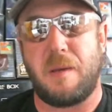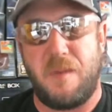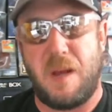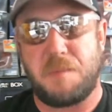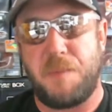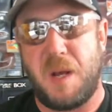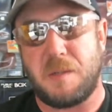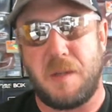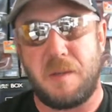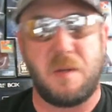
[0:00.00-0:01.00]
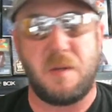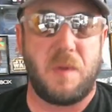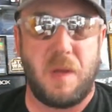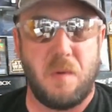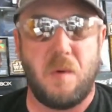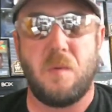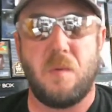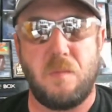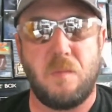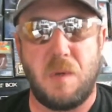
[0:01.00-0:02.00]
flashbacks like they do with Arrow
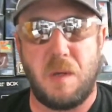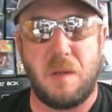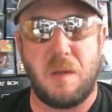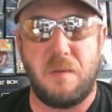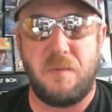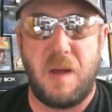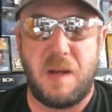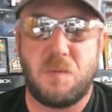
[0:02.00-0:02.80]
and the Flash?